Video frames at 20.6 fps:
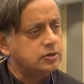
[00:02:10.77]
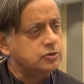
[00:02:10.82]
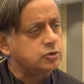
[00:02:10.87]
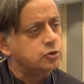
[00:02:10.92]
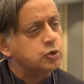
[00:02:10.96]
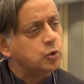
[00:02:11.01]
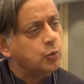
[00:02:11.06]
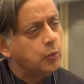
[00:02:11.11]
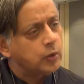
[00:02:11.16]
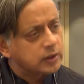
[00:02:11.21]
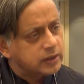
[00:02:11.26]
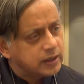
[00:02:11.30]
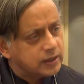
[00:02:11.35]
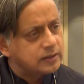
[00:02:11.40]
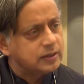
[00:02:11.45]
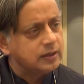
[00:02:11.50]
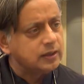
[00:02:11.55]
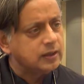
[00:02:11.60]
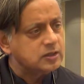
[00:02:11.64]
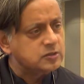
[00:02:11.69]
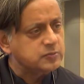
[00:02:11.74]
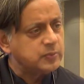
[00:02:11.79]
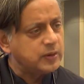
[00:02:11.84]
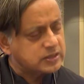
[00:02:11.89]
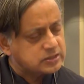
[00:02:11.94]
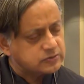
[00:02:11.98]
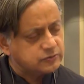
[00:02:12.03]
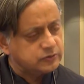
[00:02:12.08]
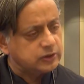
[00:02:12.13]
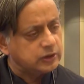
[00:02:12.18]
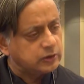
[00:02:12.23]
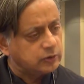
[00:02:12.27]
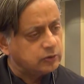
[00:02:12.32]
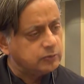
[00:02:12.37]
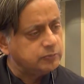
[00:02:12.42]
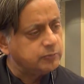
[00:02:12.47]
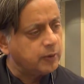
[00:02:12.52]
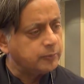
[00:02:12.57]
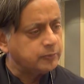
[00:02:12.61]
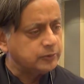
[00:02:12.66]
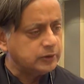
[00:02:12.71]
to do what they think is best for their
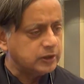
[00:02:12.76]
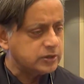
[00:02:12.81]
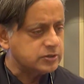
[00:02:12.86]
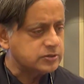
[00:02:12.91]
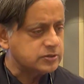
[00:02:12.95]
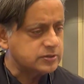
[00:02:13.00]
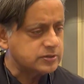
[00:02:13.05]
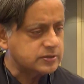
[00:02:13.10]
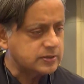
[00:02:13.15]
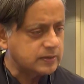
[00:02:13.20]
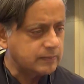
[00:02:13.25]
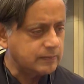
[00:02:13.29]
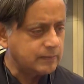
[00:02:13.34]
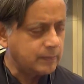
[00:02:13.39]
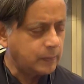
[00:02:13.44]
own populations.